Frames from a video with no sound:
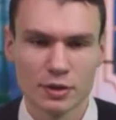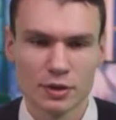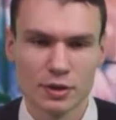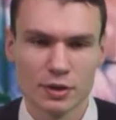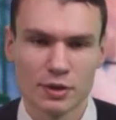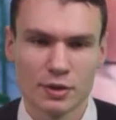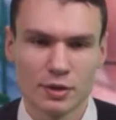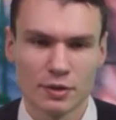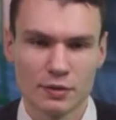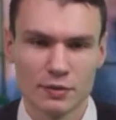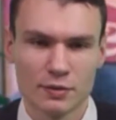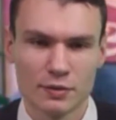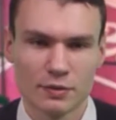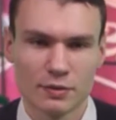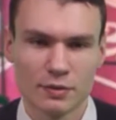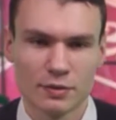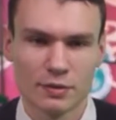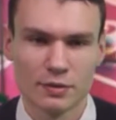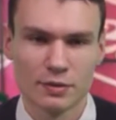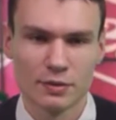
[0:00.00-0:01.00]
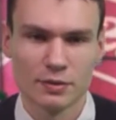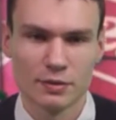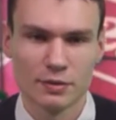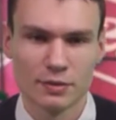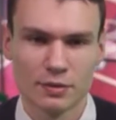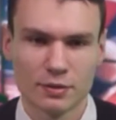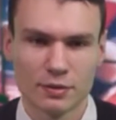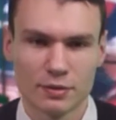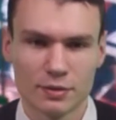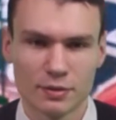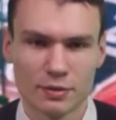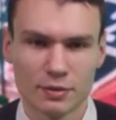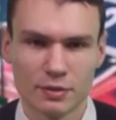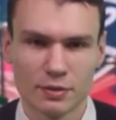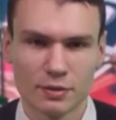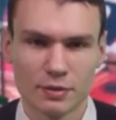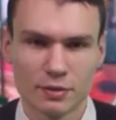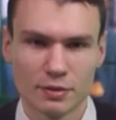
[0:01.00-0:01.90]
(no one is talking)